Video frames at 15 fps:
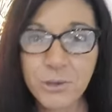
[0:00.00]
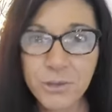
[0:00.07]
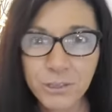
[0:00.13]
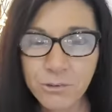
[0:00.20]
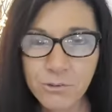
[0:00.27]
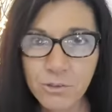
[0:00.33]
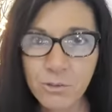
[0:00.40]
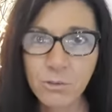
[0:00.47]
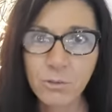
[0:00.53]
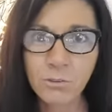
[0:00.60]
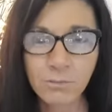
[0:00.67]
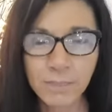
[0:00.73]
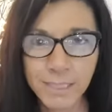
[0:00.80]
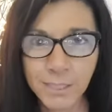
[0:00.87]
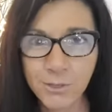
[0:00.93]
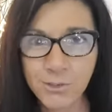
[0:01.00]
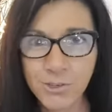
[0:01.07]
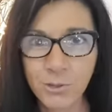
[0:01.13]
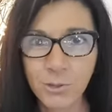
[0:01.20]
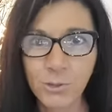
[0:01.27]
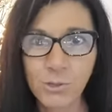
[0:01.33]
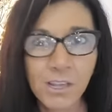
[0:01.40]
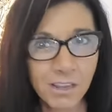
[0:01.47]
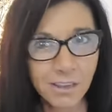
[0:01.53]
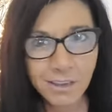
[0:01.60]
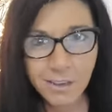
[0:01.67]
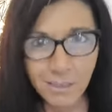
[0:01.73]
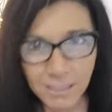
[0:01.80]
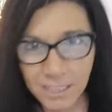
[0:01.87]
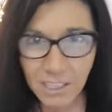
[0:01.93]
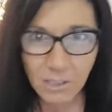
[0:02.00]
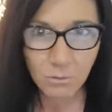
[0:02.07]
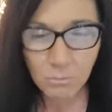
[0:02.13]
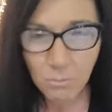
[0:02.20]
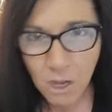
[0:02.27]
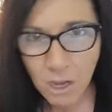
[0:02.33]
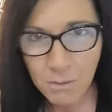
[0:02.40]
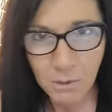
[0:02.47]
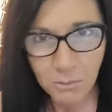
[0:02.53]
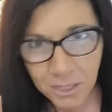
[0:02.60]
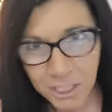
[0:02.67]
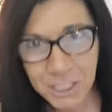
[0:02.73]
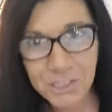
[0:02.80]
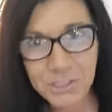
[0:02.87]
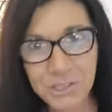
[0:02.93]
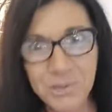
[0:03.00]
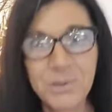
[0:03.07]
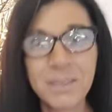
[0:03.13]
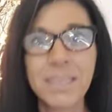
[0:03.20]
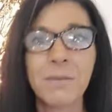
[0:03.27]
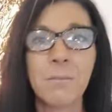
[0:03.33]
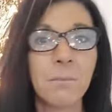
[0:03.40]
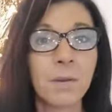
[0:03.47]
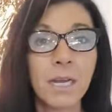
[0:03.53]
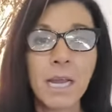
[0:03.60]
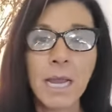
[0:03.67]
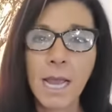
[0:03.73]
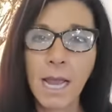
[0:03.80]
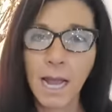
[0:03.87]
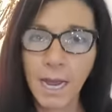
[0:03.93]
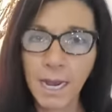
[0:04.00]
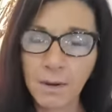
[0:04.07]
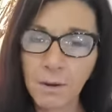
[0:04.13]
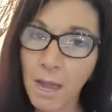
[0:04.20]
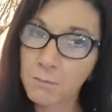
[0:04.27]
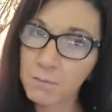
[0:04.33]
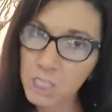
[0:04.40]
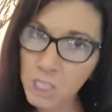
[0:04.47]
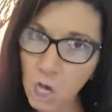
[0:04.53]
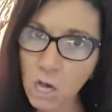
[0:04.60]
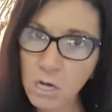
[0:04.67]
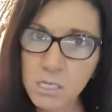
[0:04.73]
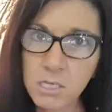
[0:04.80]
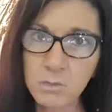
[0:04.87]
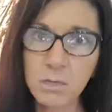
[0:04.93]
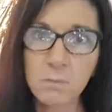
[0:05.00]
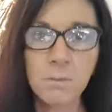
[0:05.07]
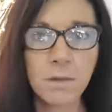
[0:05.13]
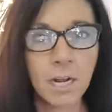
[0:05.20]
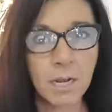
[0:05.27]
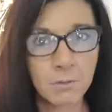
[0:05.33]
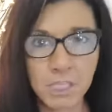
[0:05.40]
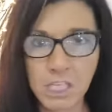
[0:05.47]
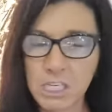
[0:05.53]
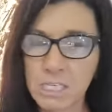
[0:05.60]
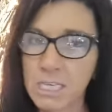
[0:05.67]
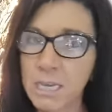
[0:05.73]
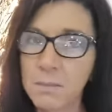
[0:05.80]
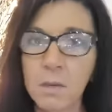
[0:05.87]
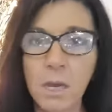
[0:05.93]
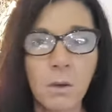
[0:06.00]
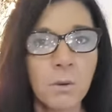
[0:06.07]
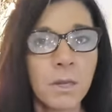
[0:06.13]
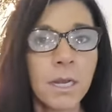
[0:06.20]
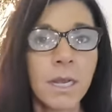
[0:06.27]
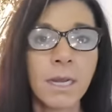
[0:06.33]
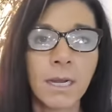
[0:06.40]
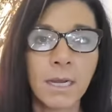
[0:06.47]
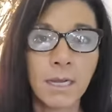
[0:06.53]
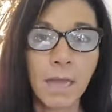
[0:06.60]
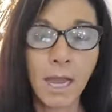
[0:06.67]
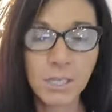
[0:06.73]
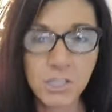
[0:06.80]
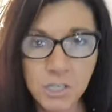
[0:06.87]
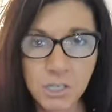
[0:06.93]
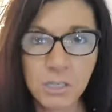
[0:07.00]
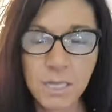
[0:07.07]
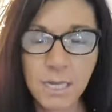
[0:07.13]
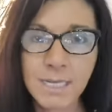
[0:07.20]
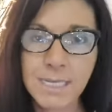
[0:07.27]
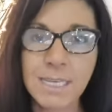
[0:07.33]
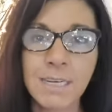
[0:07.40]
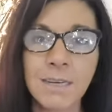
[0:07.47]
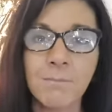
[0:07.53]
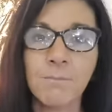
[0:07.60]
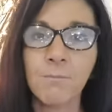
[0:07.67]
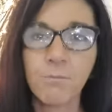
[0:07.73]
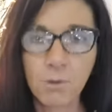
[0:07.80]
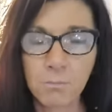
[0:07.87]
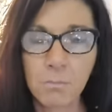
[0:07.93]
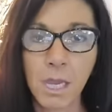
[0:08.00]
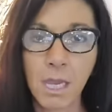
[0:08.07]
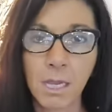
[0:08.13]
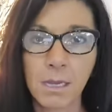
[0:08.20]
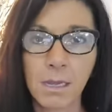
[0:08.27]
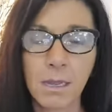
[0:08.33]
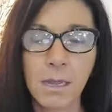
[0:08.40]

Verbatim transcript: two years old, three years old. You know, mama, what are you doing? But I, I would talk to her, but I would just keep going. And I, I took that time for me.